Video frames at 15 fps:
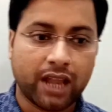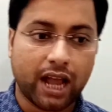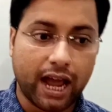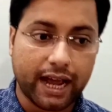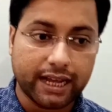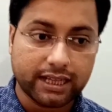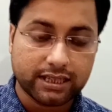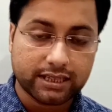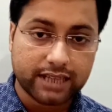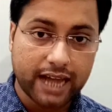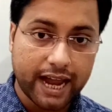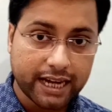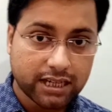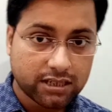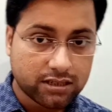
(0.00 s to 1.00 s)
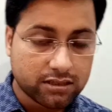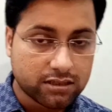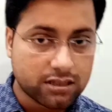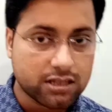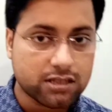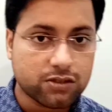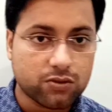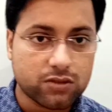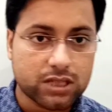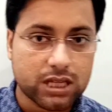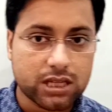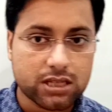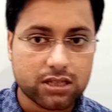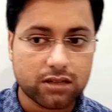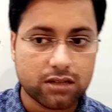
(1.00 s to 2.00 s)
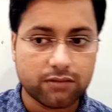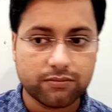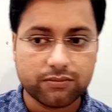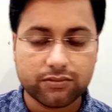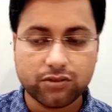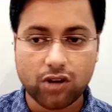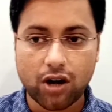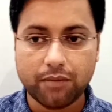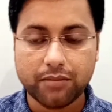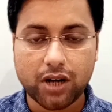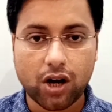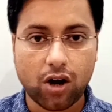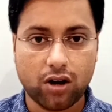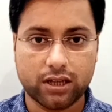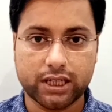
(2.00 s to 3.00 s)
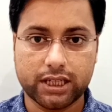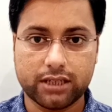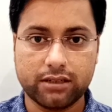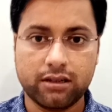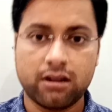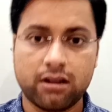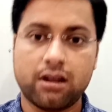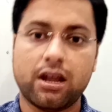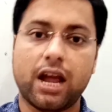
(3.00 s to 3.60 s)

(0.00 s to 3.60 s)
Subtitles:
and that tissue system form organ,